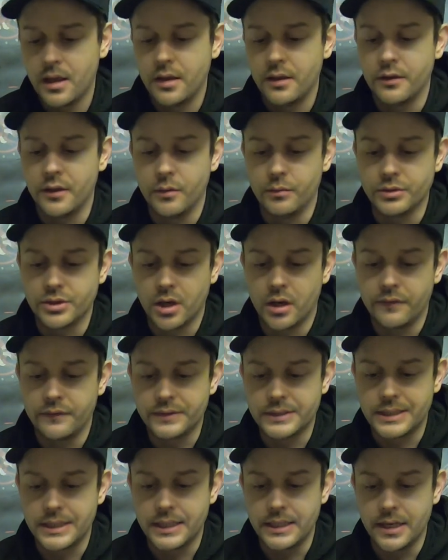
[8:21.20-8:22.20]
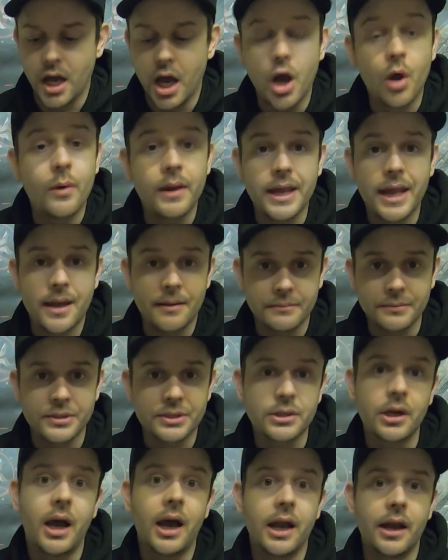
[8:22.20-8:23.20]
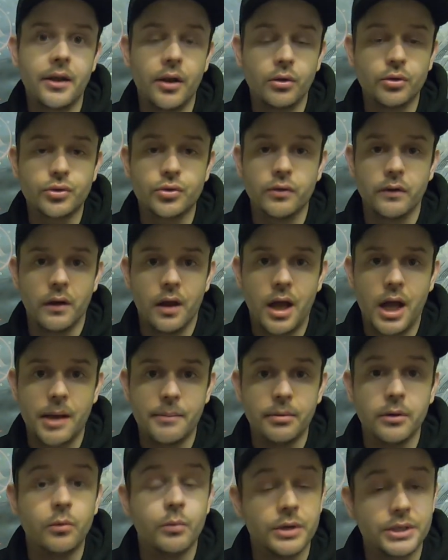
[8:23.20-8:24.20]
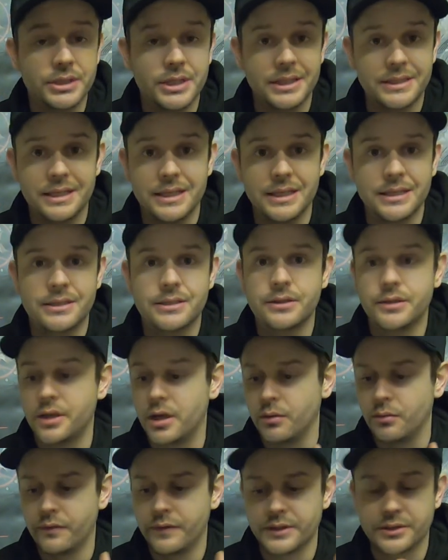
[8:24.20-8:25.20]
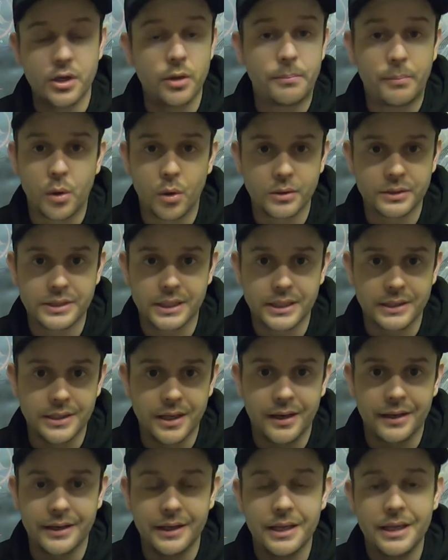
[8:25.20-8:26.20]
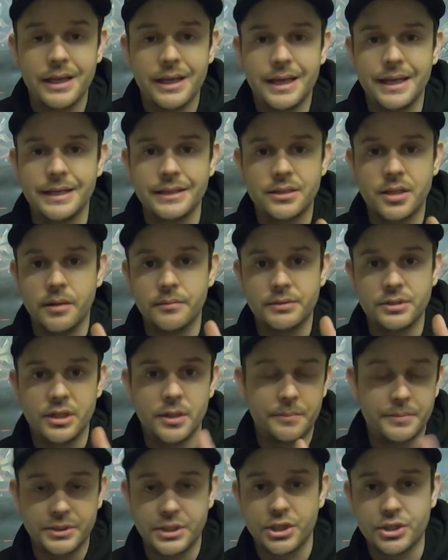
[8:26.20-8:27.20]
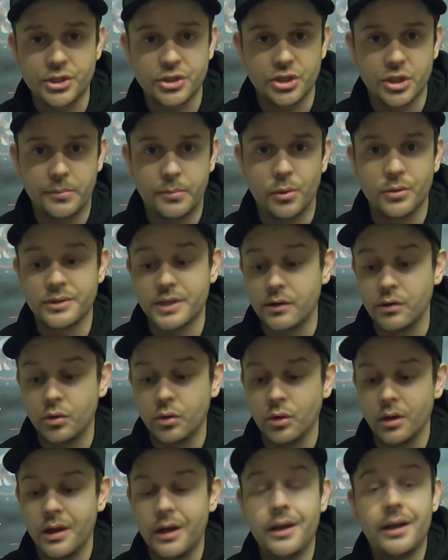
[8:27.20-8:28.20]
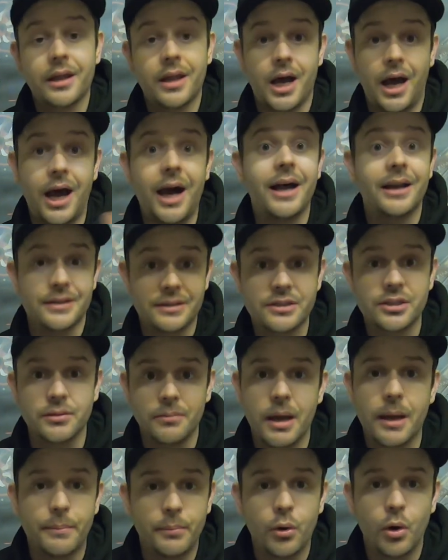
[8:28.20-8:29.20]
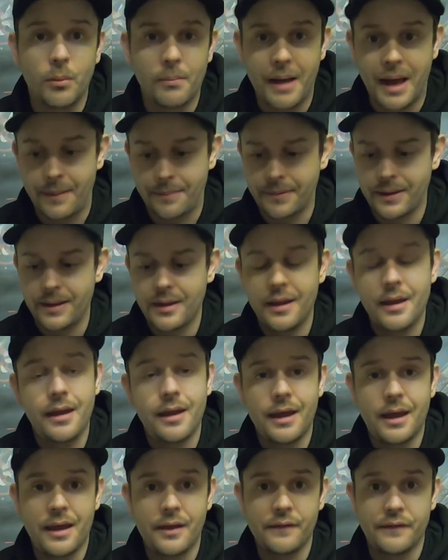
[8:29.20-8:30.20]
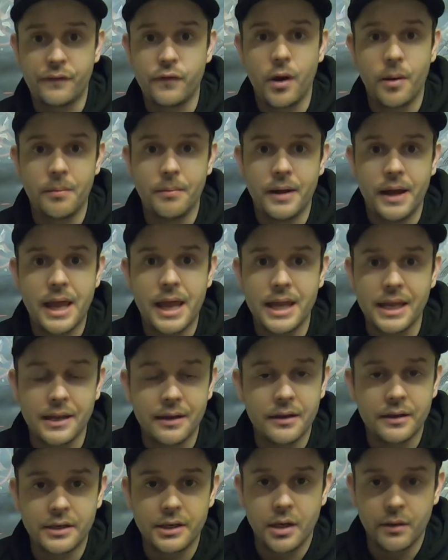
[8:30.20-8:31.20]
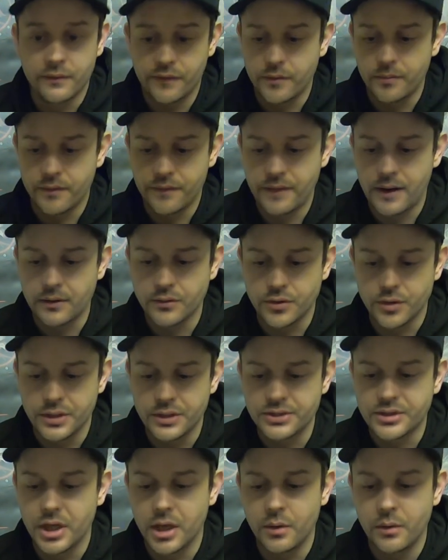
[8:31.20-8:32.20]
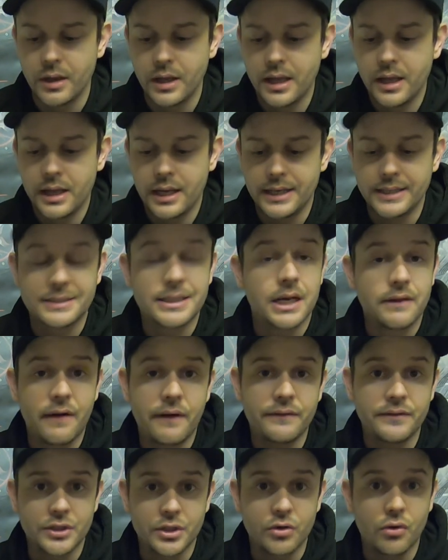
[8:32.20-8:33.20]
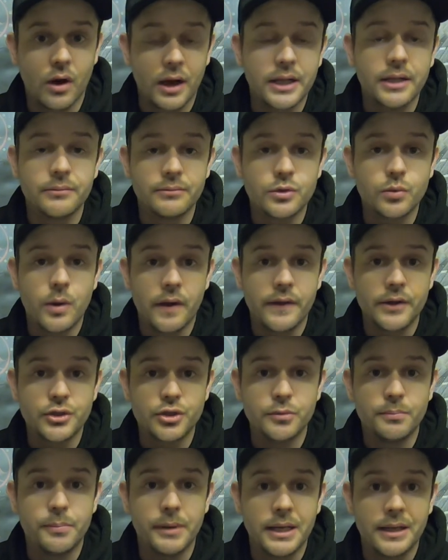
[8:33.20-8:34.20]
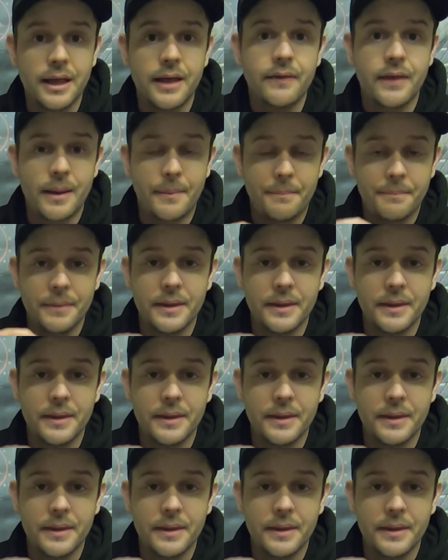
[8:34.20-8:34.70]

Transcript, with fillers: that was obviously O E M style and ultra reliable, which this is. You know, there's no porting done in terms of the positions of the port. They're all cast to my port map from a you know from a foundry. So instead of having to grind them to where they should be, they're they're,